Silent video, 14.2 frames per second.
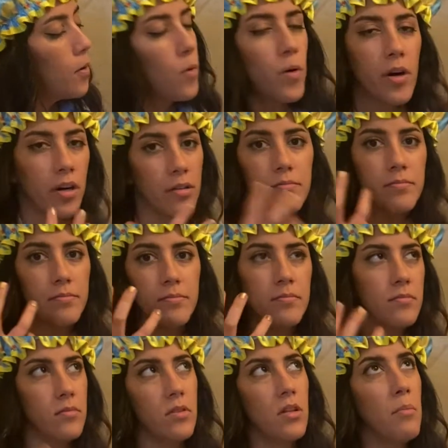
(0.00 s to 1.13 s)
or
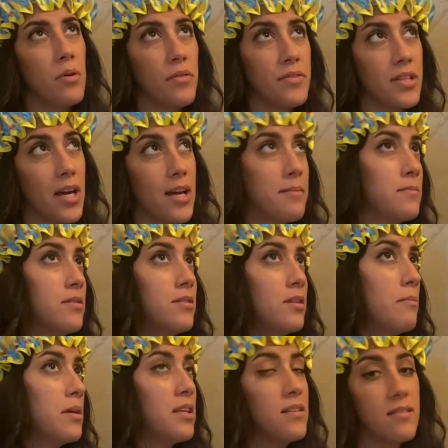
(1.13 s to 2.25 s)
number of times
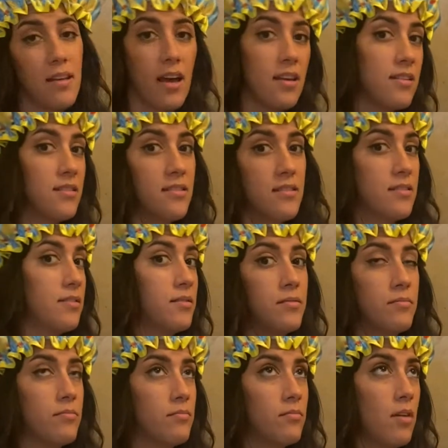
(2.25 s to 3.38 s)
somebody says
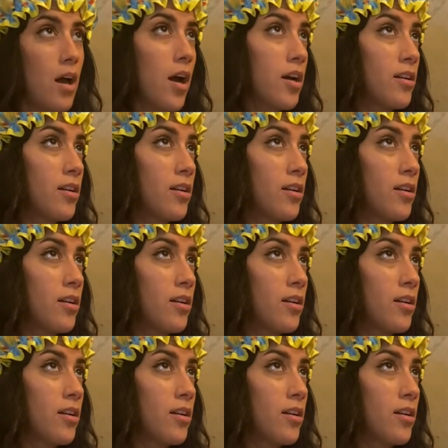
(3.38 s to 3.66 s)
a